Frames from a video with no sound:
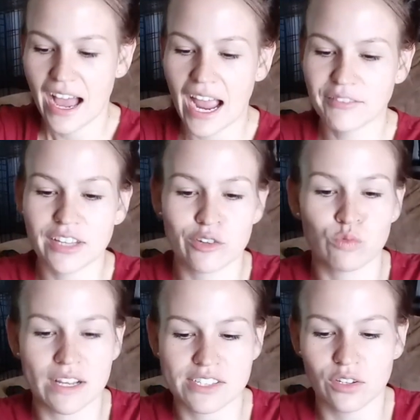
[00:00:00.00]
I have to, like,
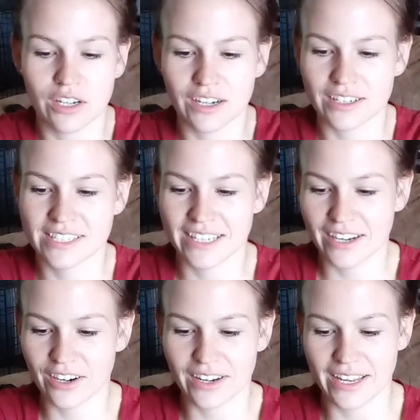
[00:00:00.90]
wrestle her to get
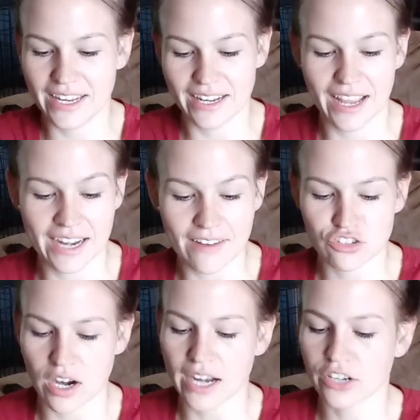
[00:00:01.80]
her to eat it. And I've
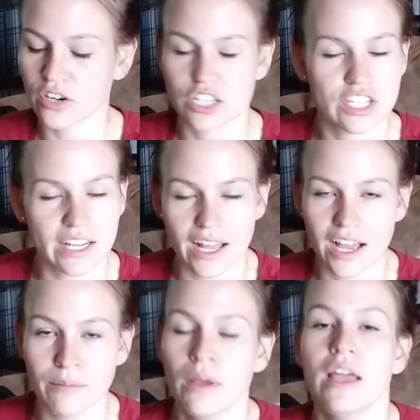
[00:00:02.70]
tried crushing it
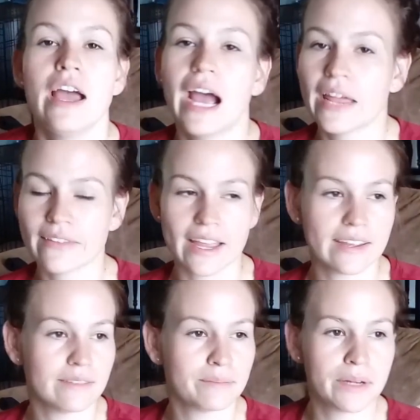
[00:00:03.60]
up and, like,
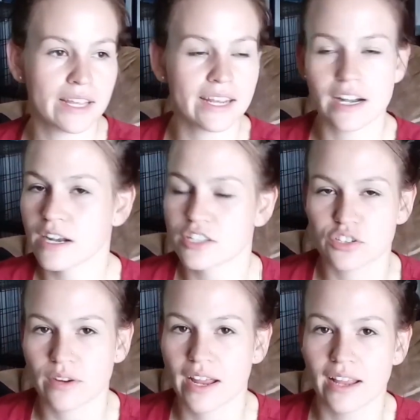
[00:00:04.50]
putting it in a
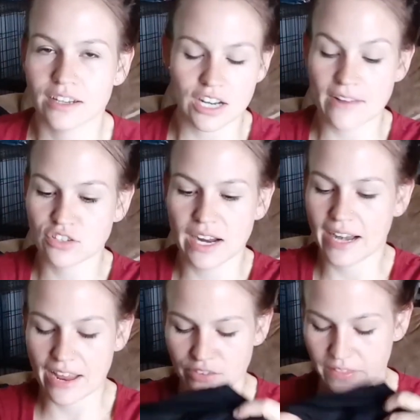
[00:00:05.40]
syringe. I've tried
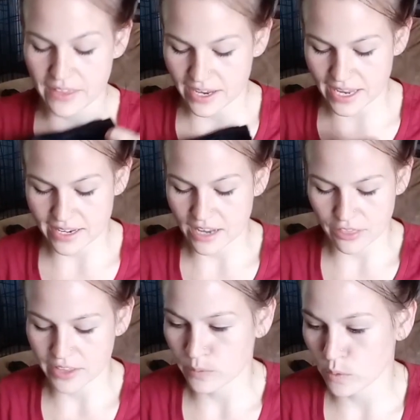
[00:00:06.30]
everything and
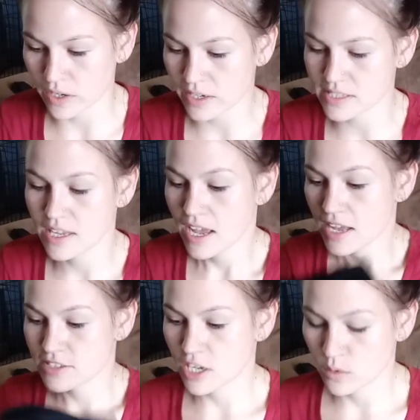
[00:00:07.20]
nothing works.
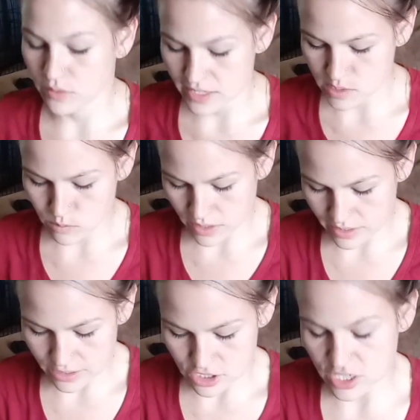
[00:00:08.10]
So this one
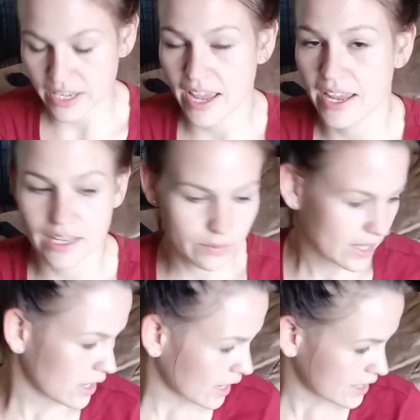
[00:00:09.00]
she ate
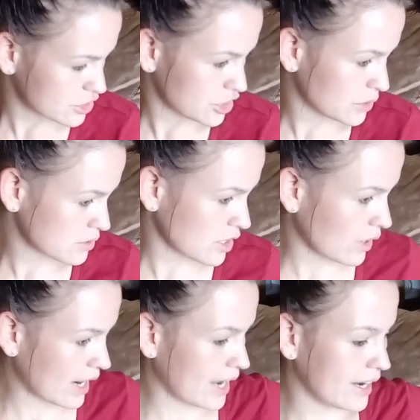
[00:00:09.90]
without an issue. So
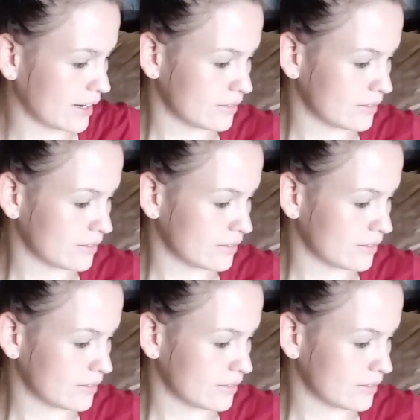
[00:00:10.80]
I,